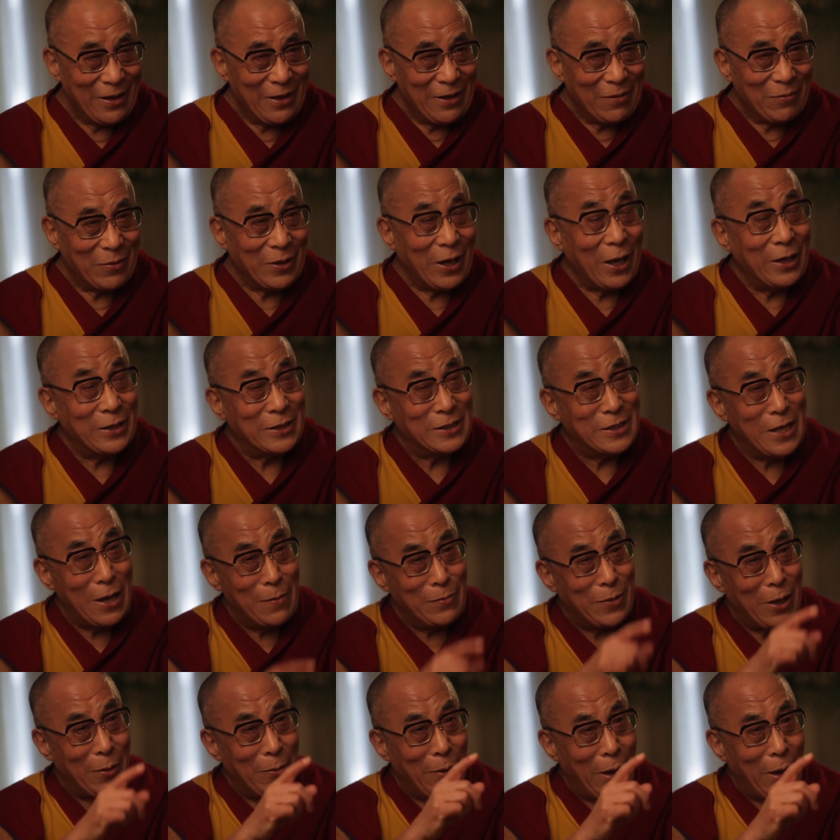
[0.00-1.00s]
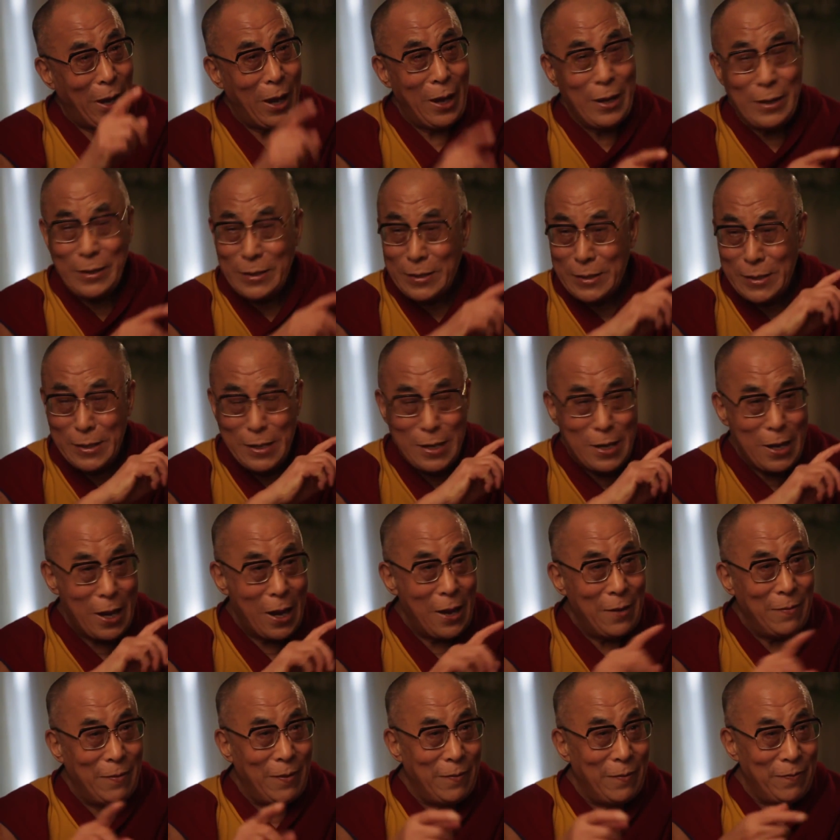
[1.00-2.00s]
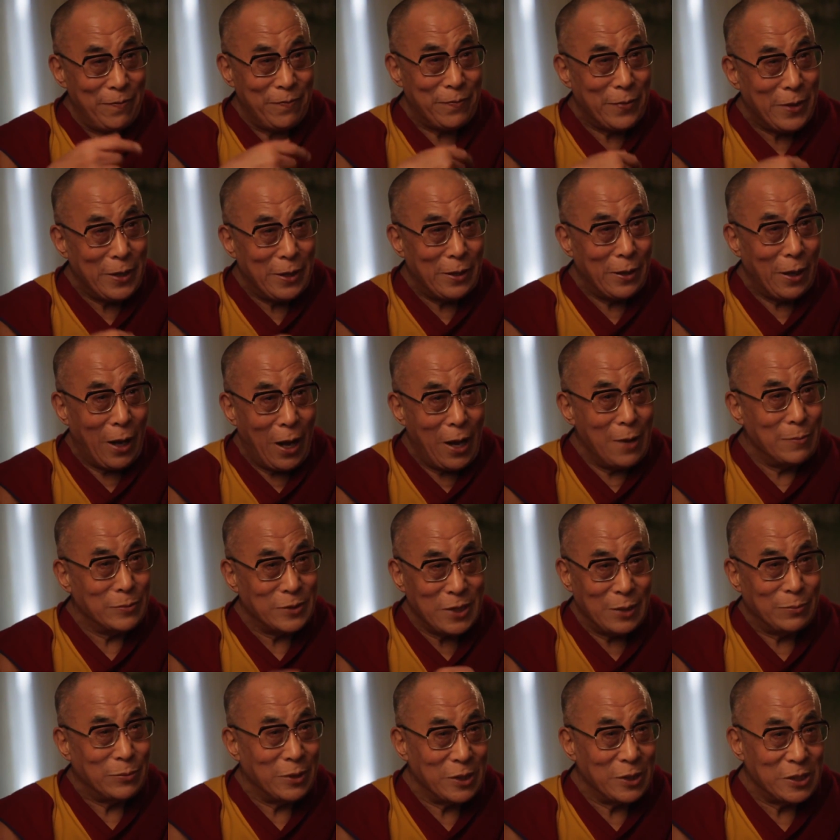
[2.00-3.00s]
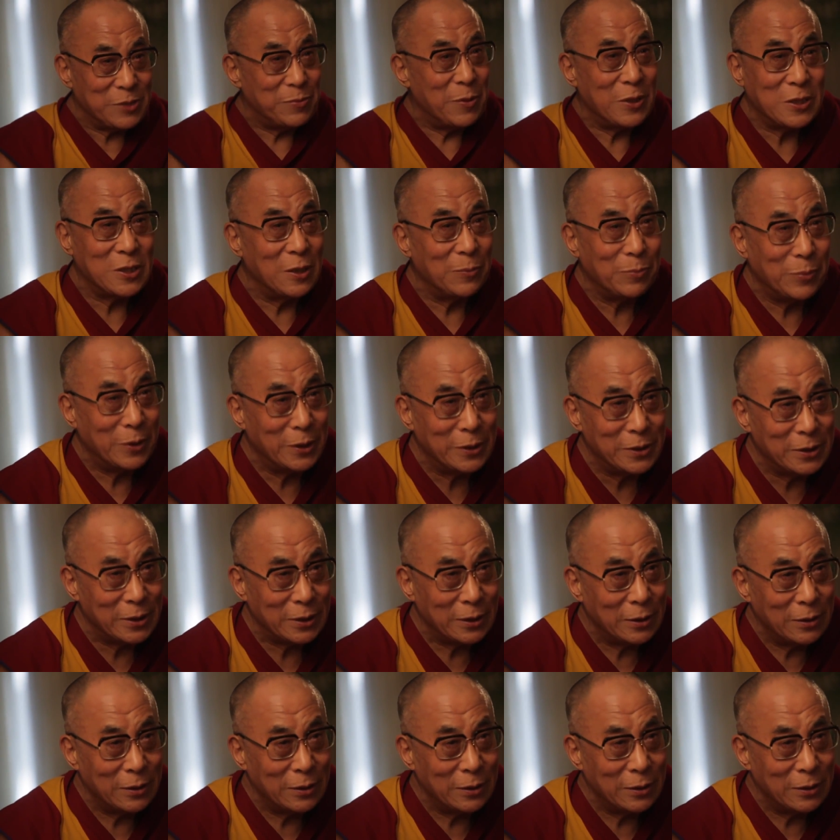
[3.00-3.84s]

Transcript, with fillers: But at the same time, I never feel I'm something special person.